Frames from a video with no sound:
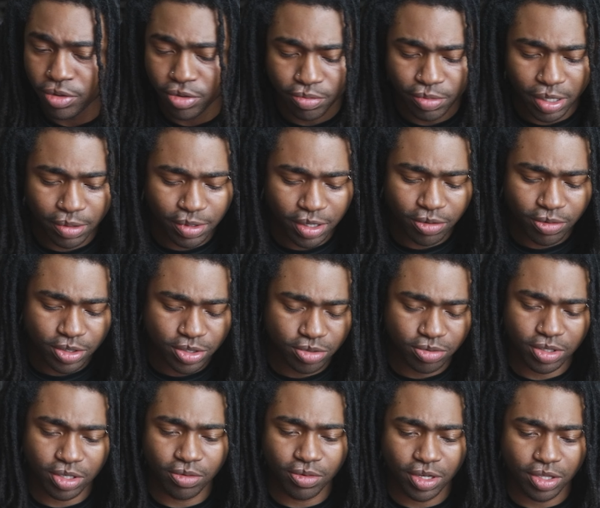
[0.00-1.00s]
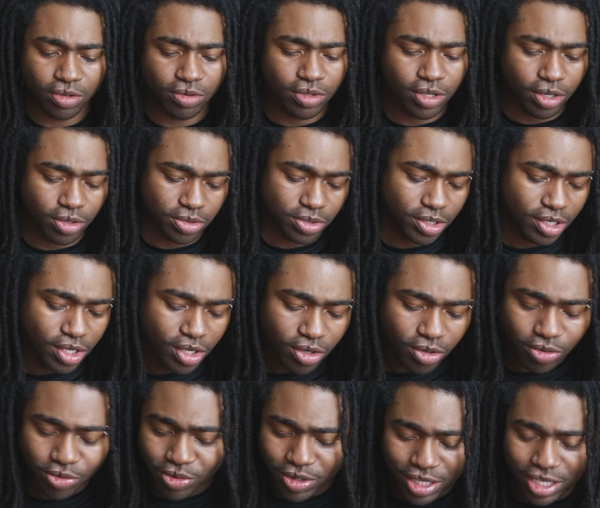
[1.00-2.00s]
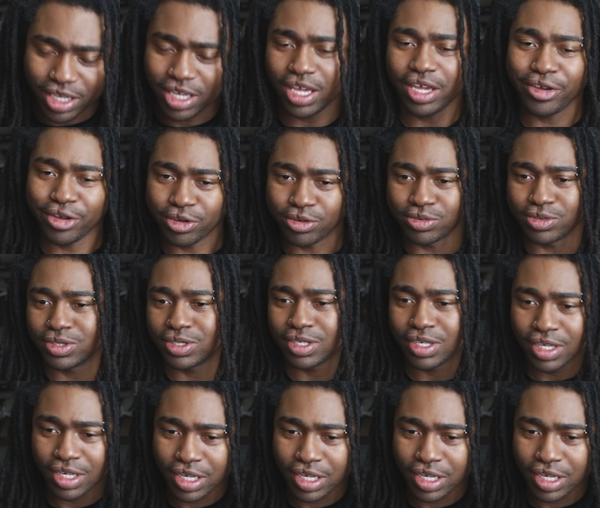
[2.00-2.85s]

or maybe he was 21, who knows? Who really cares?